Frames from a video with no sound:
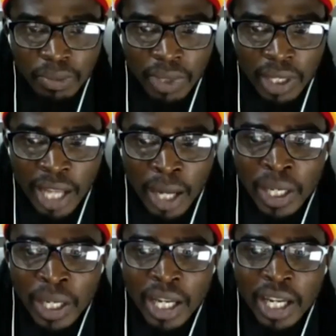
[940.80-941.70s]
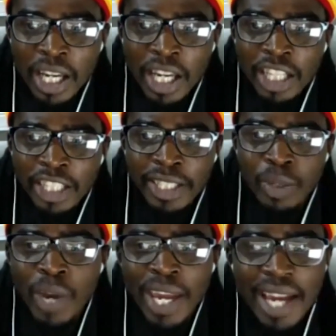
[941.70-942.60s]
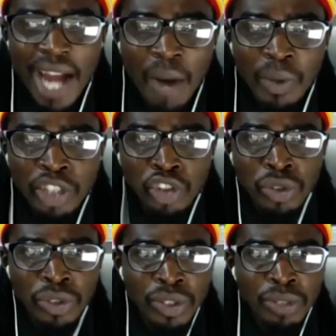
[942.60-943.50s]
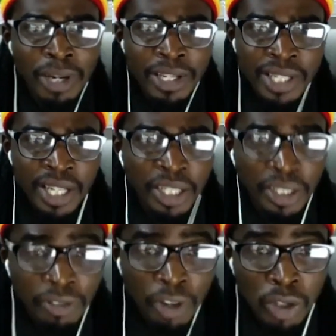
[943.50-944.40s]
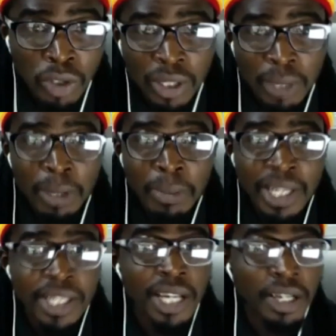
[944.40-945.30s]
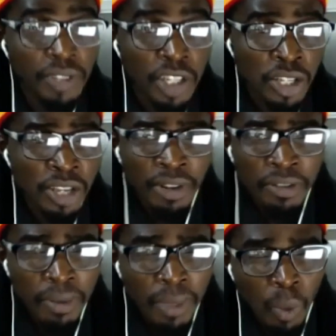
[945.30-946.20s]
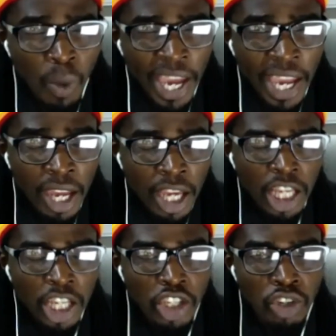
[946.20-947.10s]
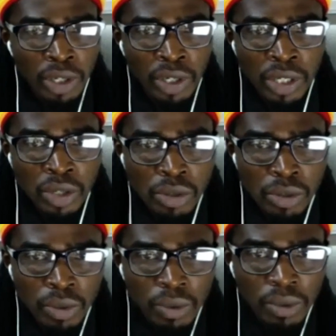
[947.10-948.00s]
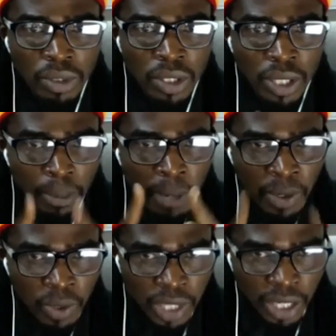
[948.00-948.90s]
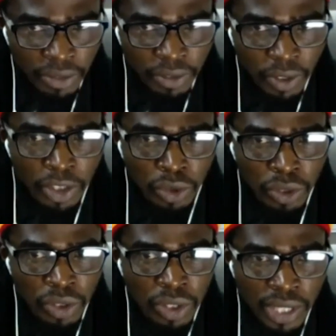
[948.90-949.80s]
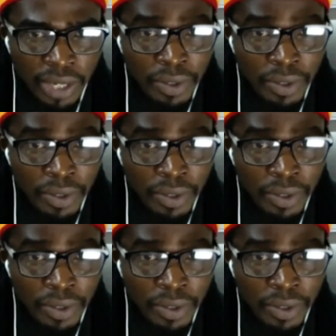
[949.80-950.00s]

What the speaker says: Now, the way I will introduce myself or talk about myself is different from the way you are going to talk about yourself or introduce yourself.